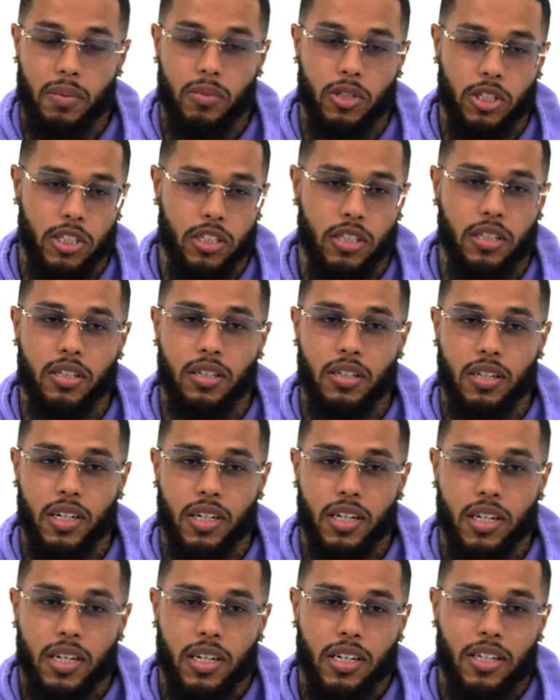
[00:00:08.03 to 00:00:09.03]
my machine.
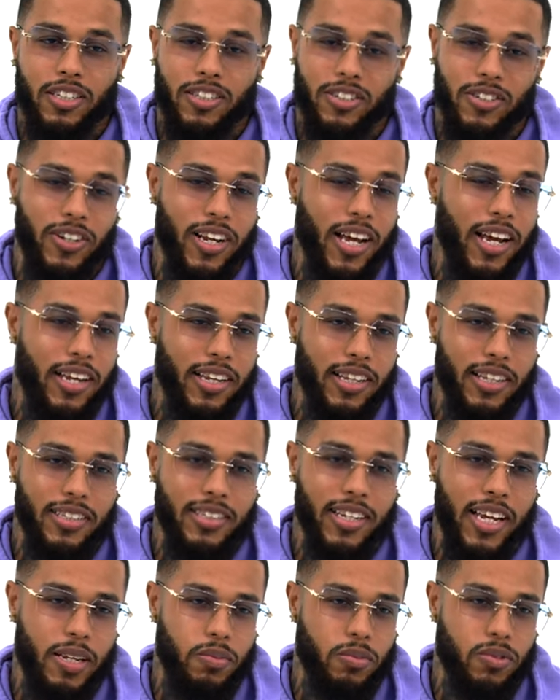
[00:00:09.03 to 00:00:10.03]
So like
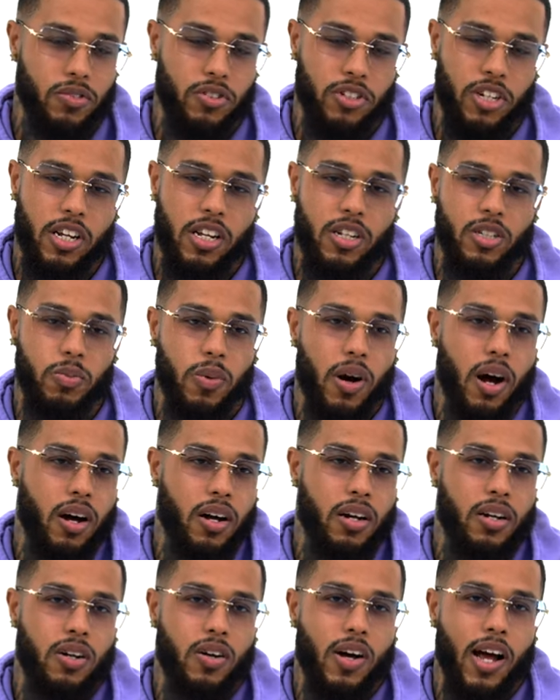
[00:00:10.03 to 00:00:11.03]
times have changed, but
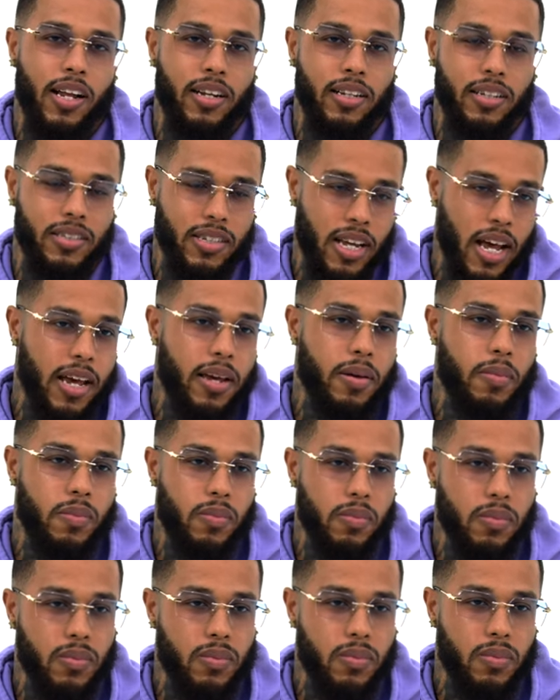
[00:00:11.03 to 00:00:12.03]
yeah. at the time,
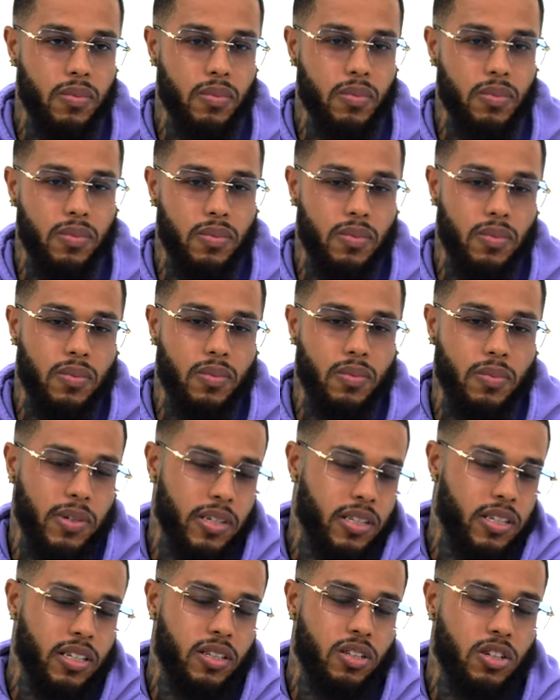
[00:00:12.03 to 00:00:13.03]

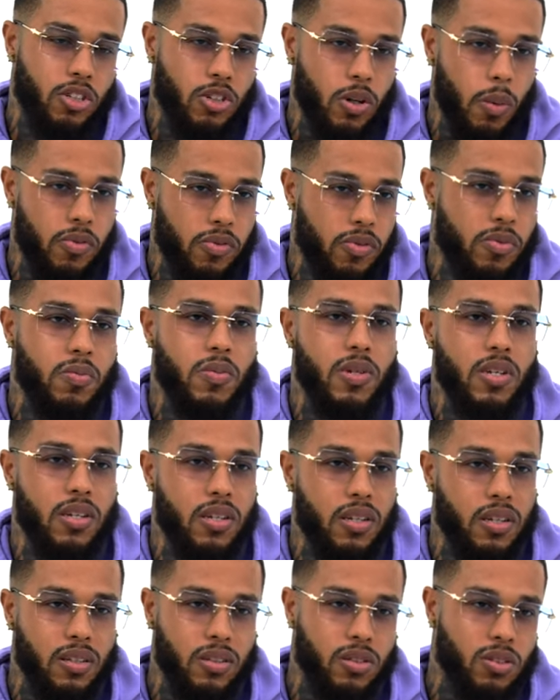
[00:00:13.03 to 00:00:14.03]
it did the job for
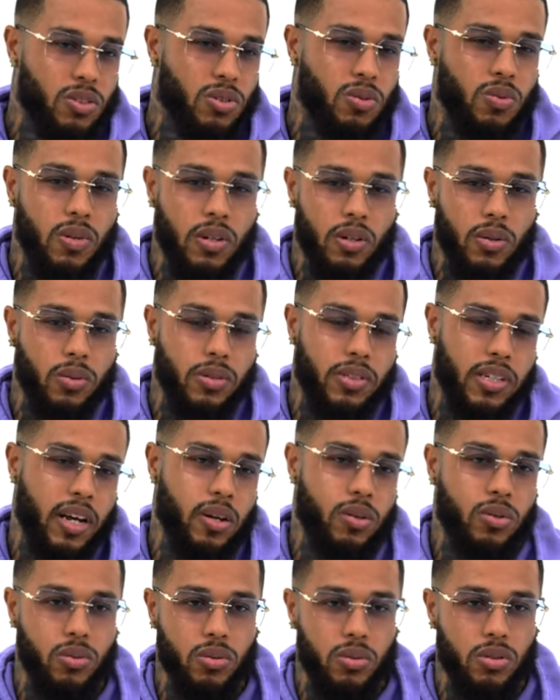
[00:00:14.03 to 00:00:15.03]
me. Just doing little
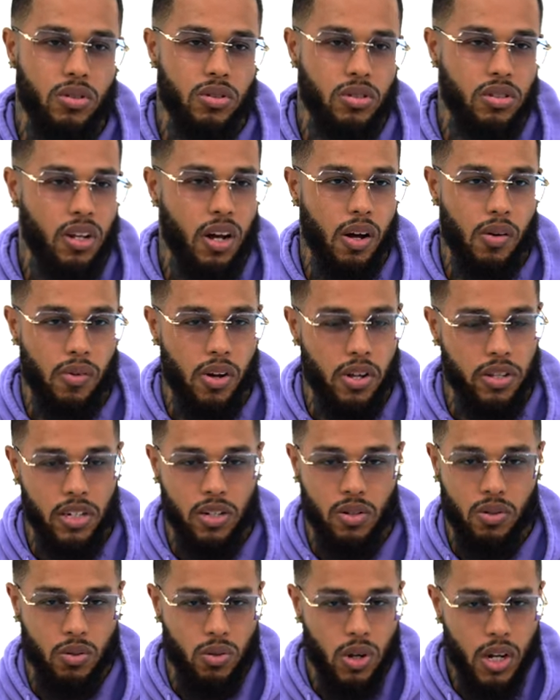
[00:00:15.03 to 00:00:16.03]
tattoos and stuff, earning
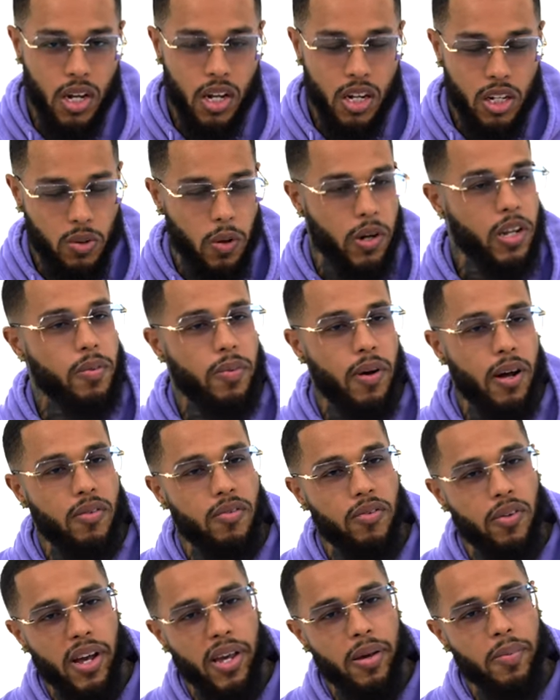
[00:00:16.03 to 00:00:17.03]
little twenty pound,
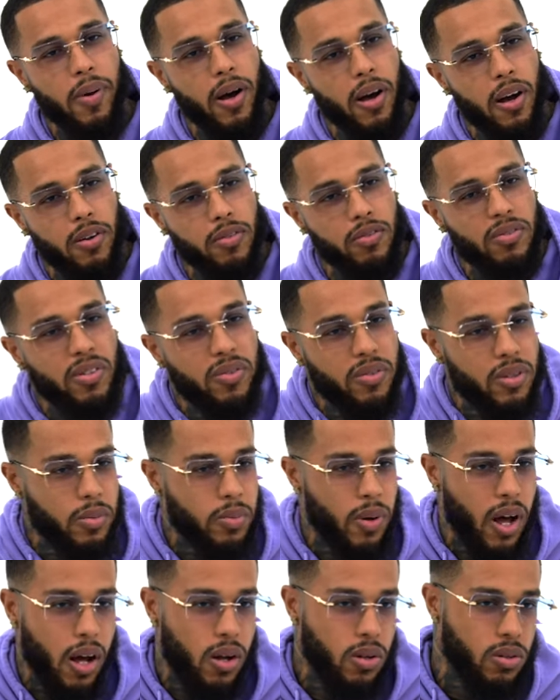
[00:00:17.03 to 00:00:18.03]
thirty pound, fifty
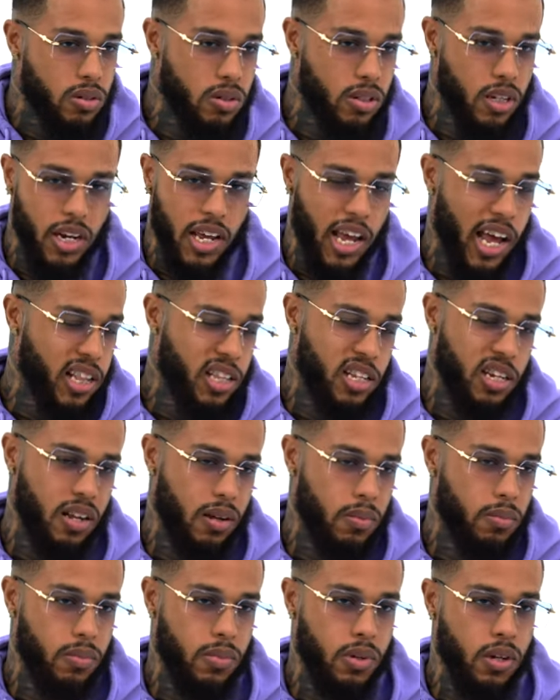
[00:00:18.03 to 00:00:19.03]
pounds. Then they added
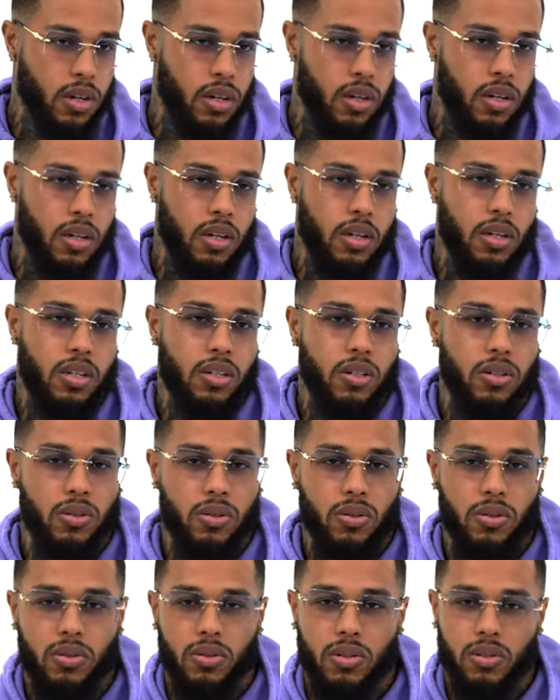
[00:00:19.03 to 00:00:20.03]
up. You
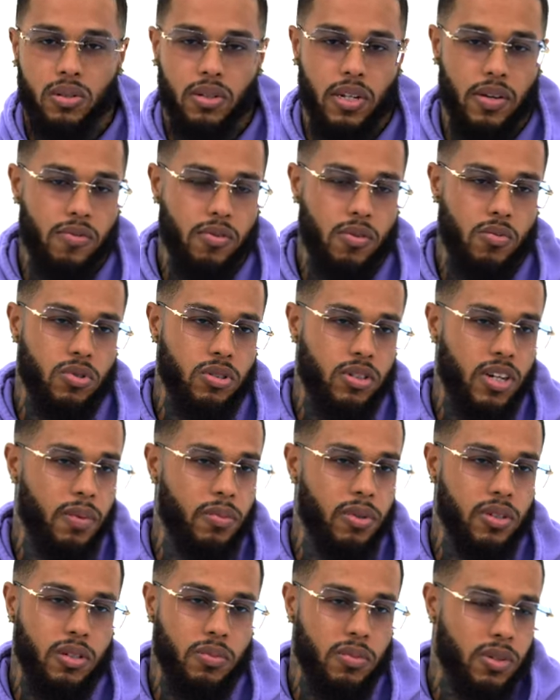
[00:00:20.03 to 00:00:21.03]
know, everyone was
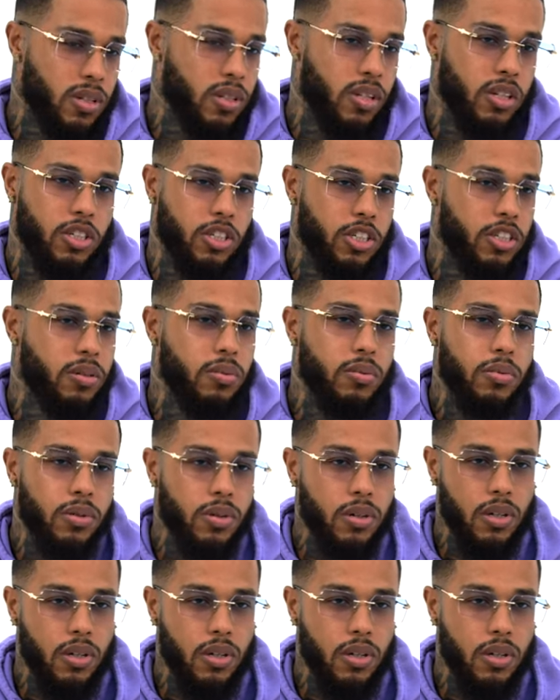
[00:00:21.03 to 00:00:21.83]
coming to me because I was cheap.